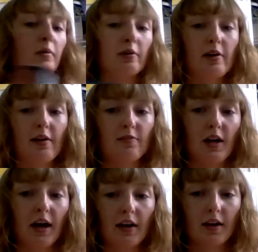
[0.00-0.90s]
my Rave
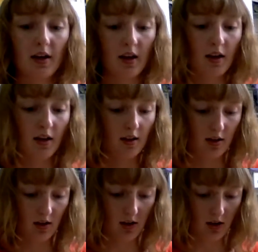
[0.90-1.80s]
deck.
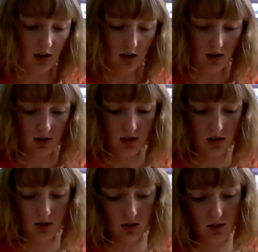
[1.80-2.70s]
It is
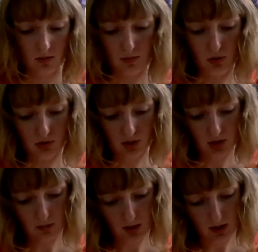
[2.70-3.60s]

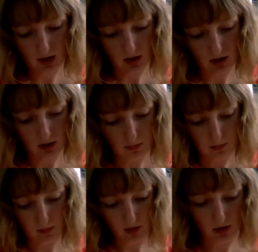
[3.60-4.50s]
mostly made up
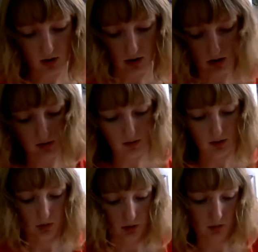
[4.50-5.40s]
of, I
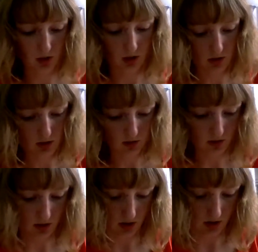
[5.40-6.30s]
put them in card sleeves,
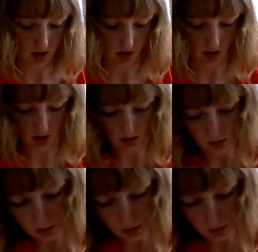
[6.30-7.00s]
gonna have to